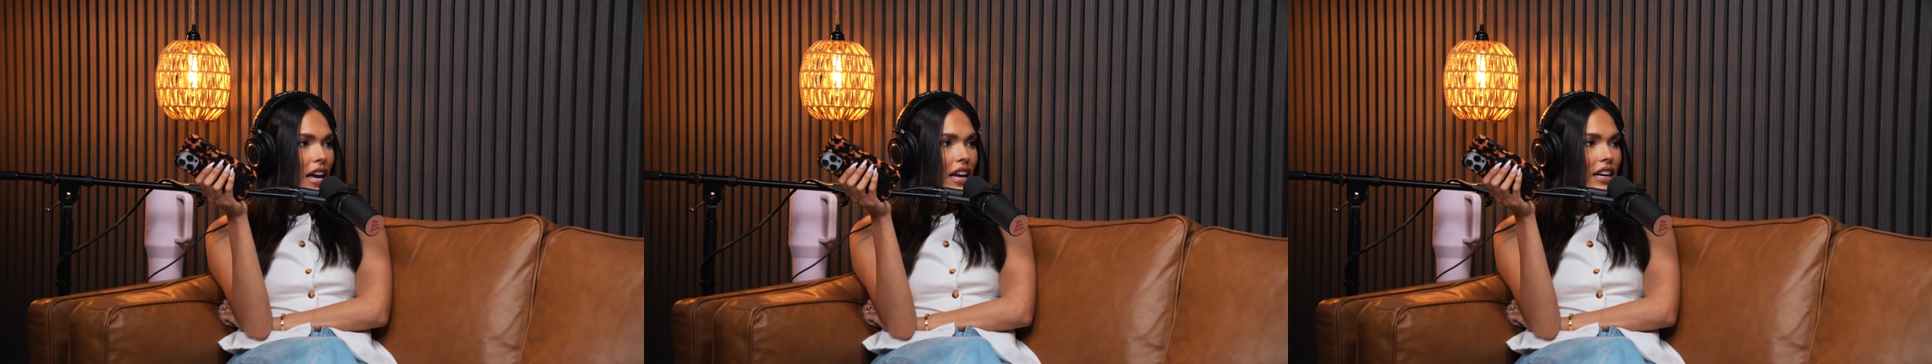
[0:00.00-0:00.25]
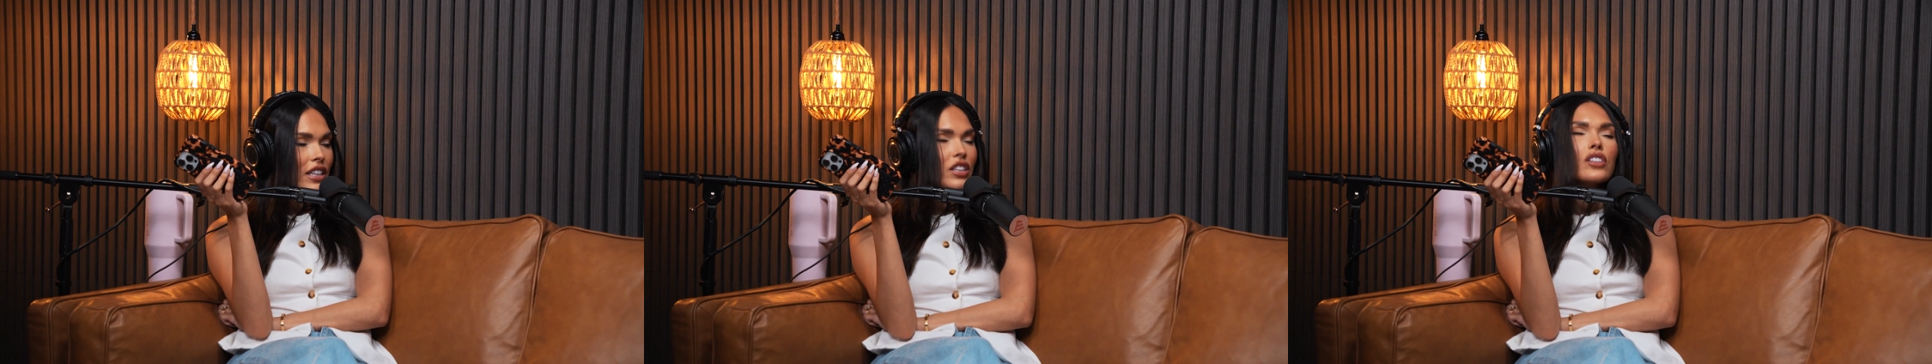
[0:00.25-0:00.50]

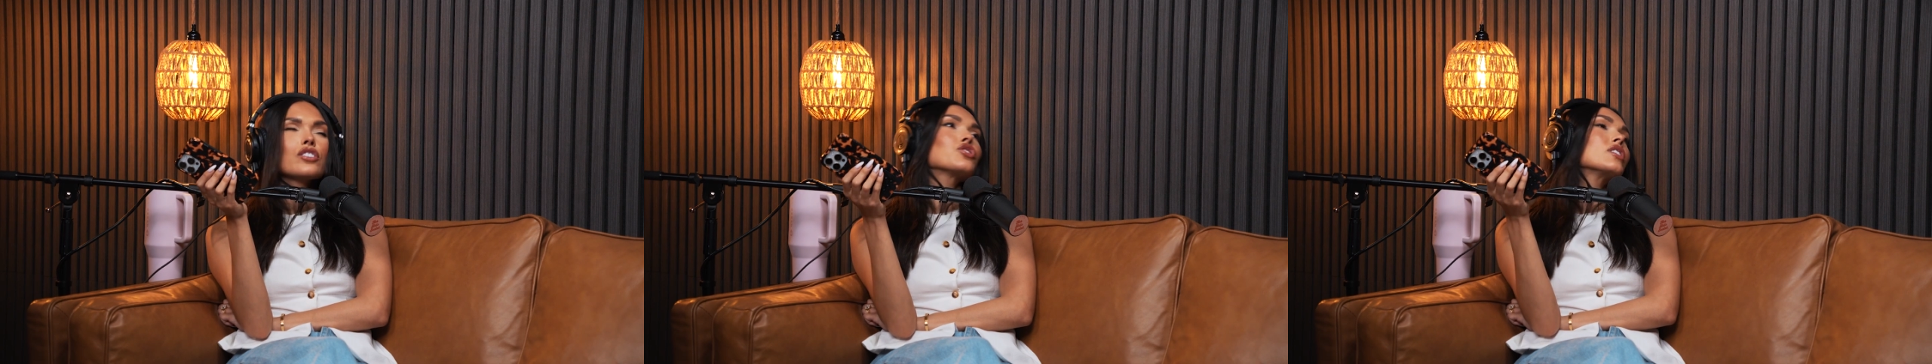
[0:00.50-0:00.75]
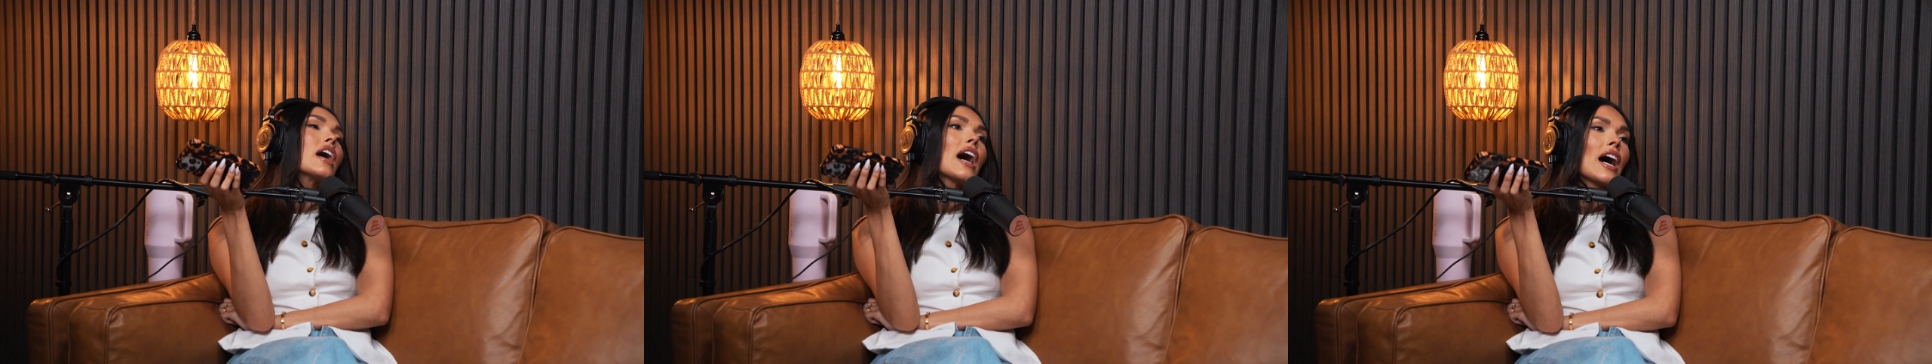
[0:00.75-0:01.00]
And
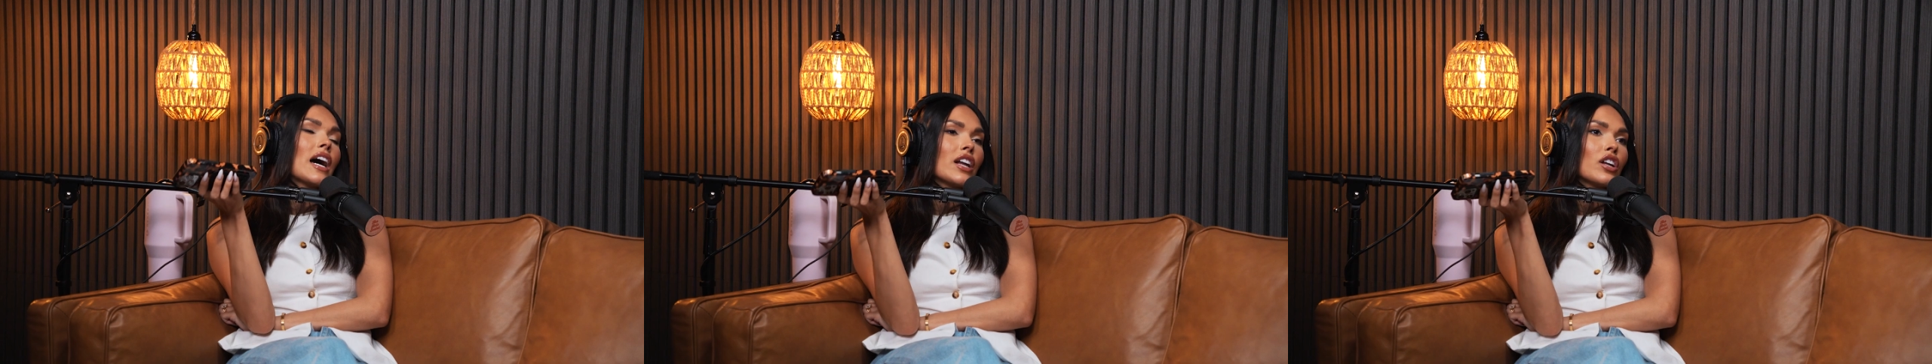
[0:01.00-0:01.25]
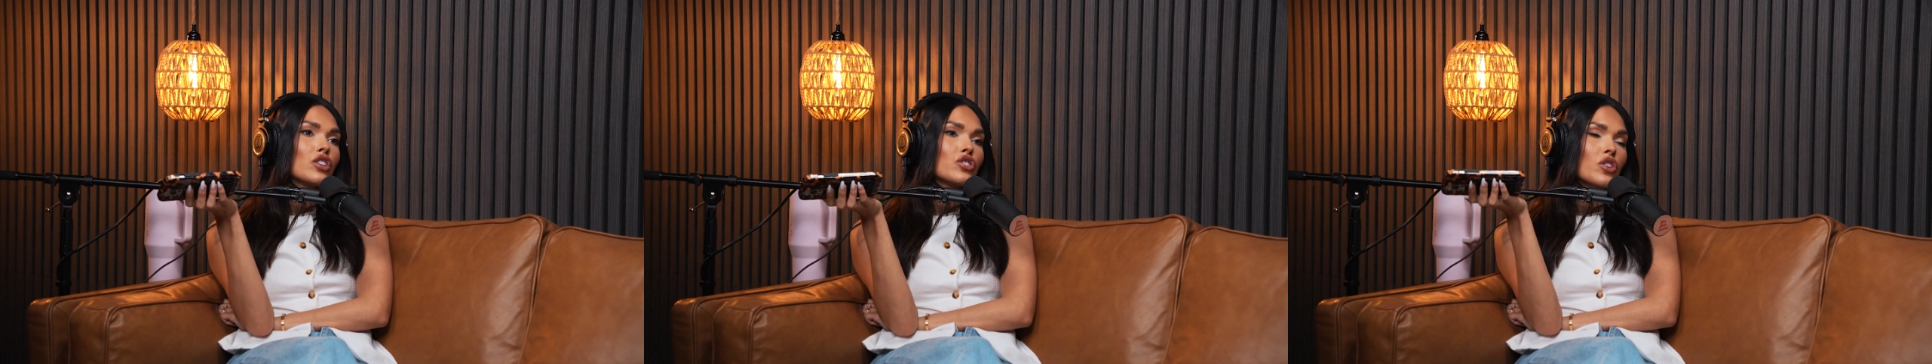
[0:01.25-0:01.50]
she
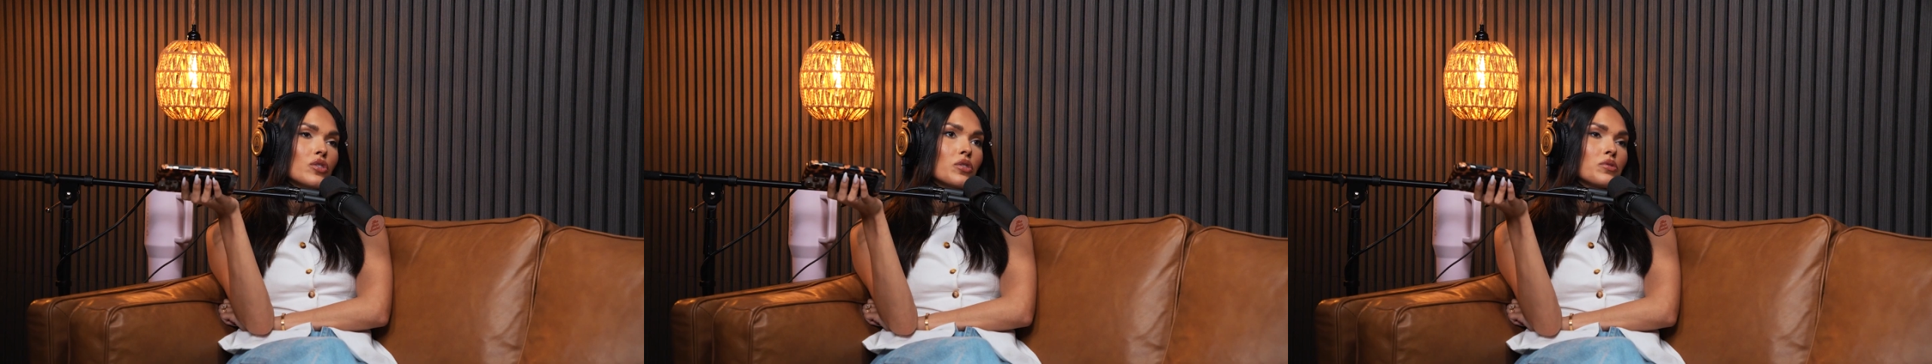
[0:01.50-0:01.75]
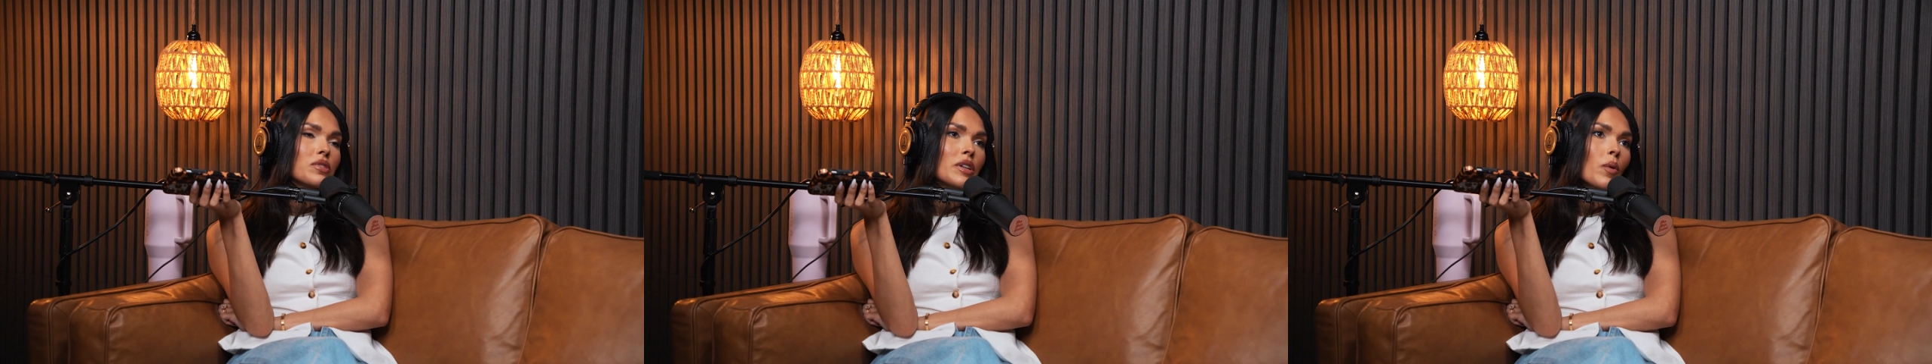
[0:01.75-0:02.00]
had Jojo
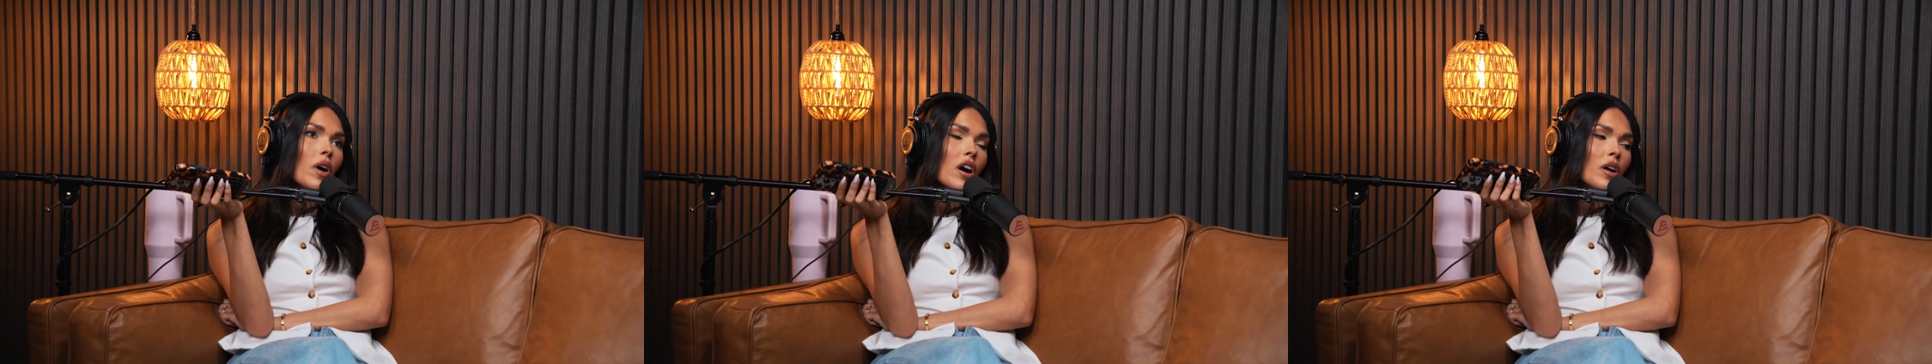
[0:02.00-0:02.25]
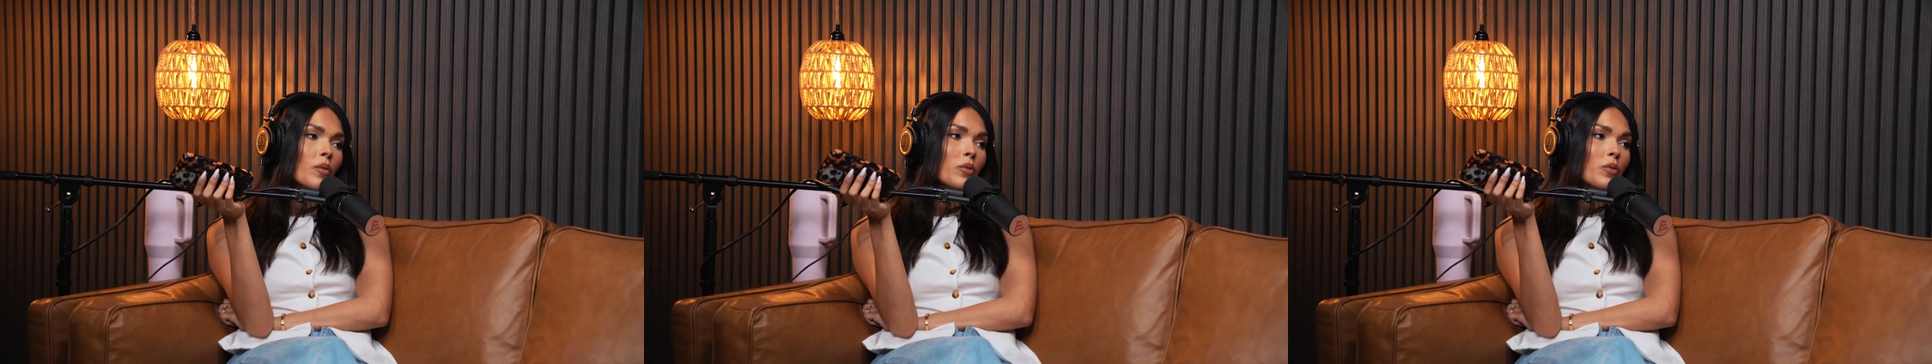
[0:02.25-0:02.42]
Siwa on,